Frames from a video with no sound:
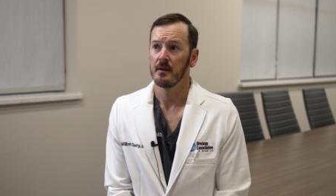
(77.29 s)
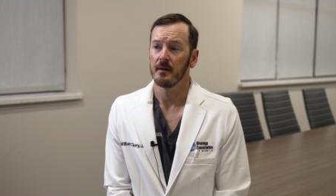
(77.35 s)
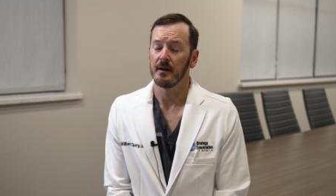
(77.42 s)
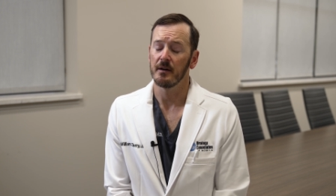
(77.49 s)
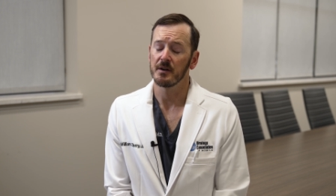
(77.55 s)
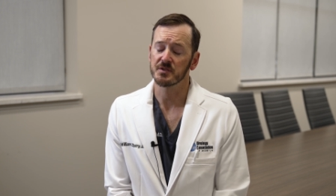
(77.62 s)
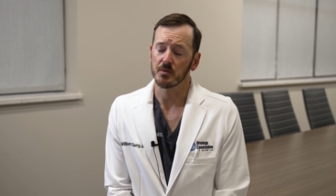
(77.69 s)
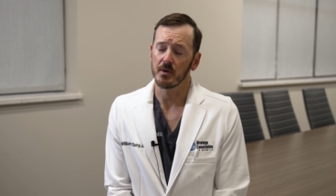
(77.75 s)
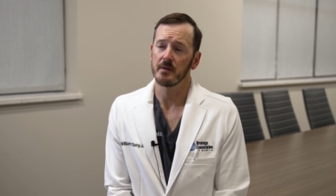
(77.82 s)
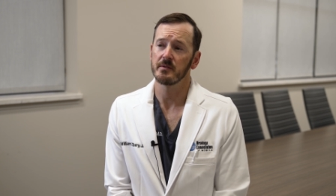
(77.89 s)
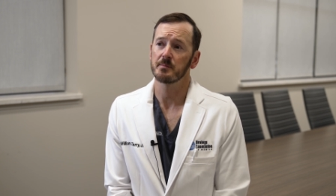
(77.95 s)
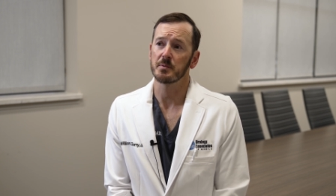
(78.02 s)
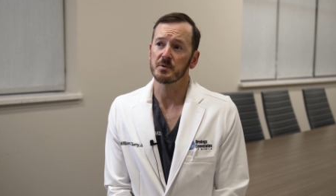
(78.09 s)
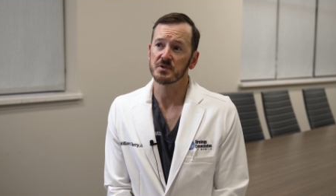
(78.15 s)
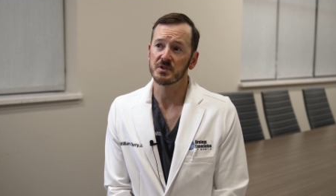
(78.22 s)
I also have
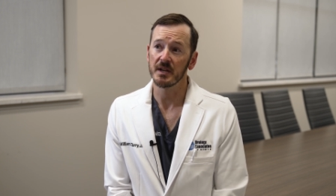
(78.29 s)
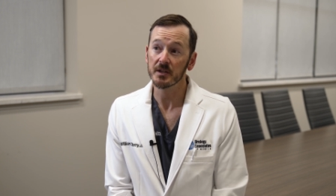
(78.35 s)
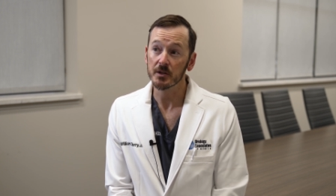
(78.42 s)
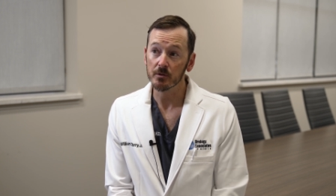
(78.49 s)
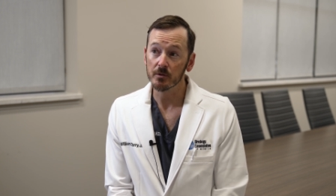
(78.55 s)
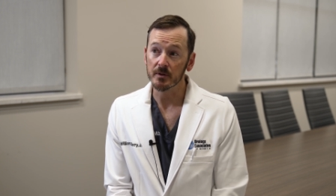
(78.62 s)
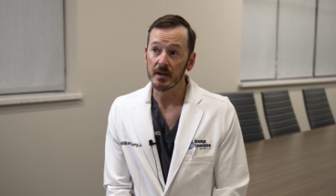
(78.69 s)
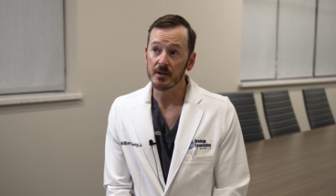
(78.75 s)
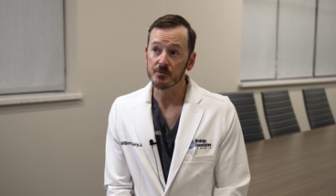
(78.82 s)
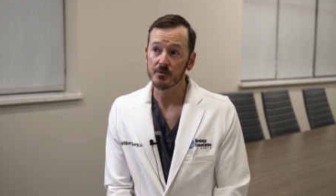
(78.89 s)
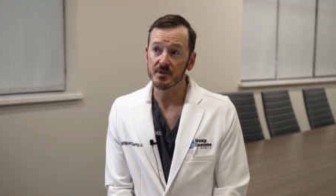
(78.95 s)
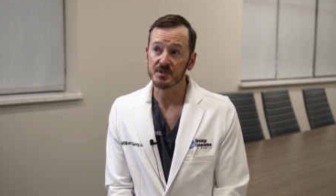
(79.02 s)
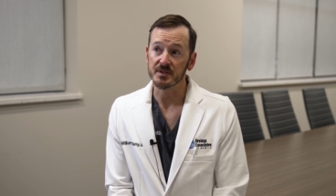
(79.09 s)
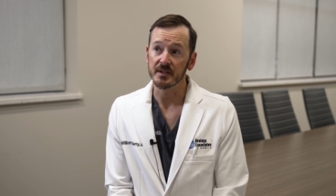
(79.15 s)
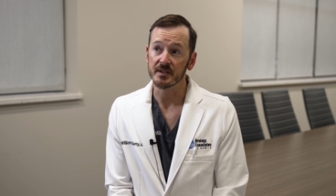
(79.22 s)
a particular
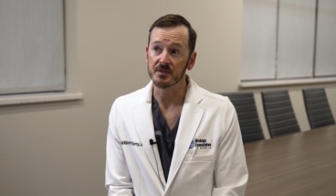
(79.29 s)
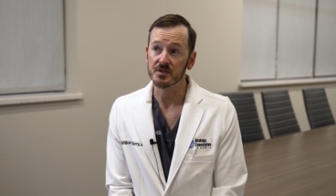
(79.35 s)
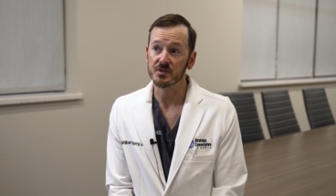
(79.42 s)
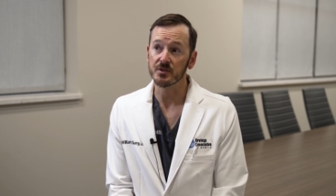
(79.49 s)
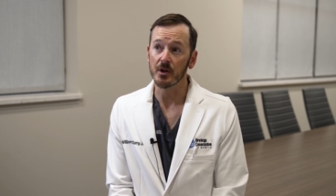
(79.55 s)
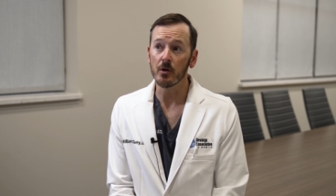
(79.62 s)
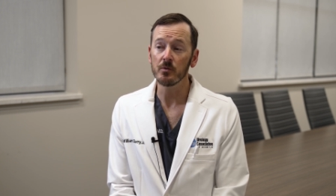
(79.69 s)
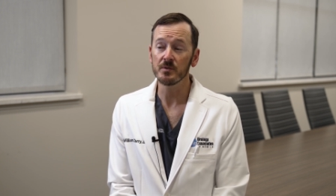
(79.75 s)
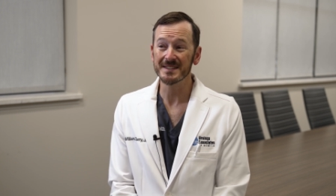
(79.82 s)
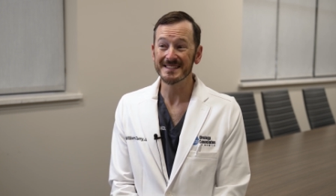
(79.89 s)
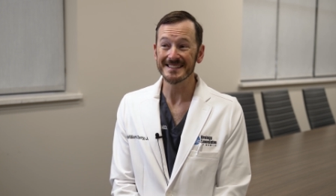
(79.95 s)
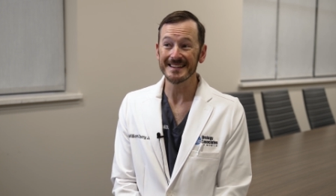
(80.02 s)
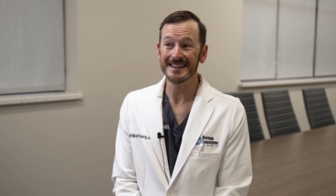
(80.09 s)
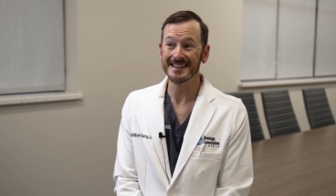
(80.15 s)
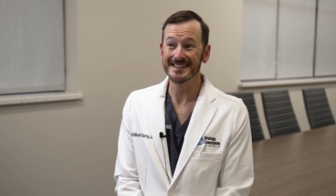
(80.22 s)
interest in stone
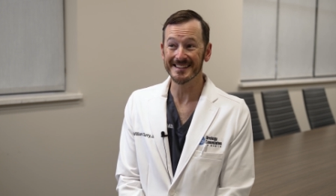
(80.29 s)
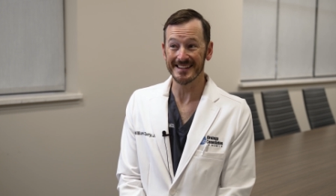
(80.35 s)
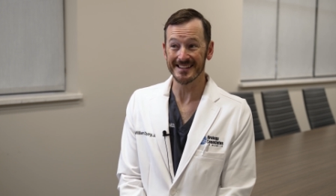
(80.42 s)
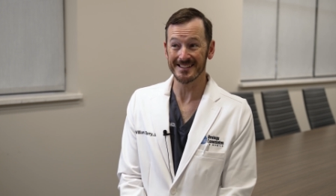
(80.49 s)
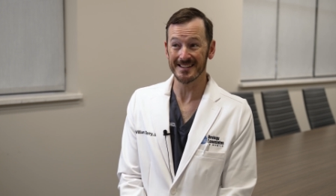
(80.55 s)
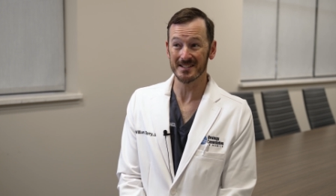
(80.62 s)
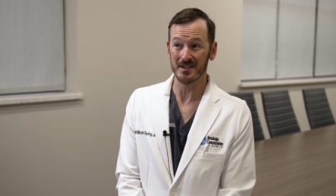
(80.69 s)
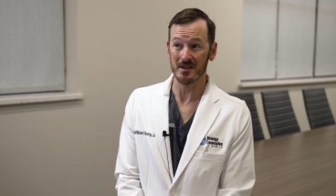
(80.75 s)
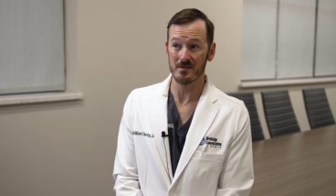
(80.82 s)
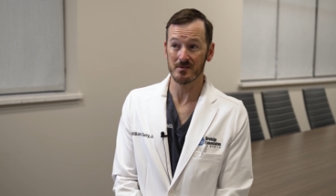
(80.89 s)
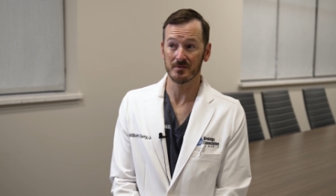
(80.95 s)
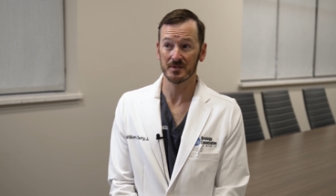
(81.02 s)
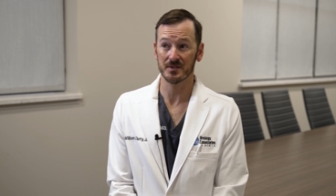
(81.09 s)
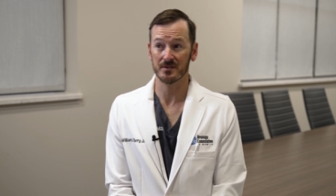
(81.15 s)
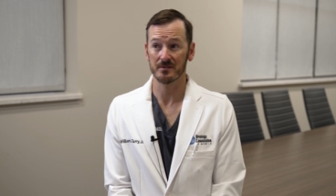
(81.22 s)
disease, kidney
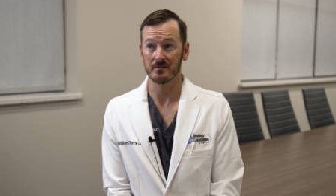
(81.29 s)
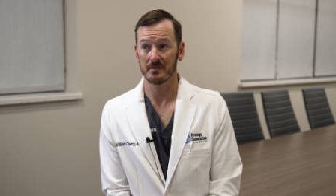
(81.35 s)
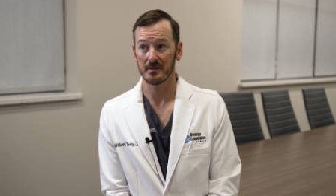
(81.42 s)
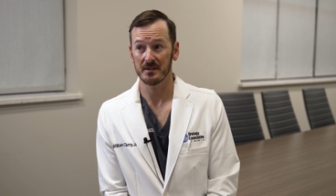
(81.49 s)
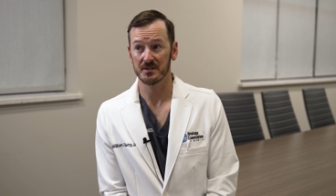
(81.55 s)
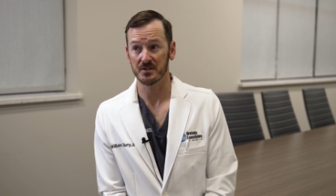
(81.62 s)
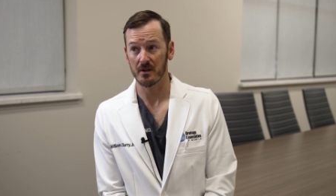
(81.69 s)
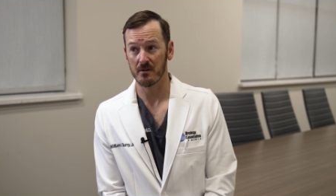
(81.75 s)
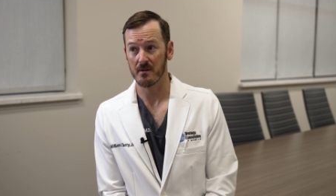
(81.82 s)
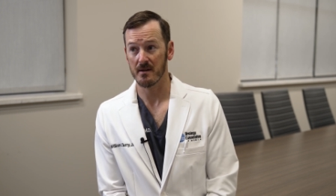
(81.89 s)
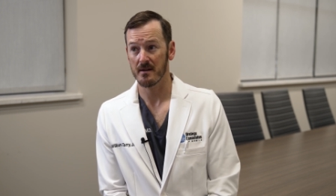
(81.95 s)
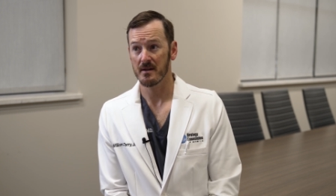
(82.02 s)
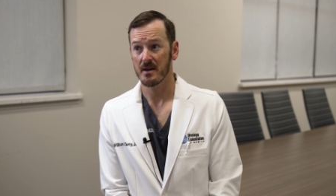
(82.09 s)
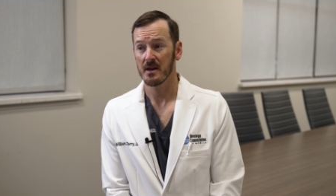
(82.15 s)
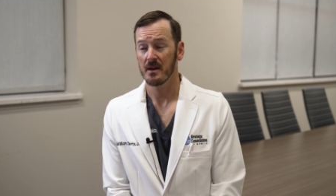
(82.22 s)
stones,
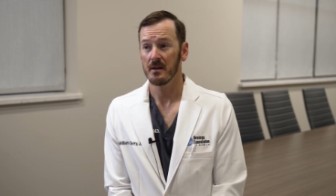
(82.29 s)
etc.,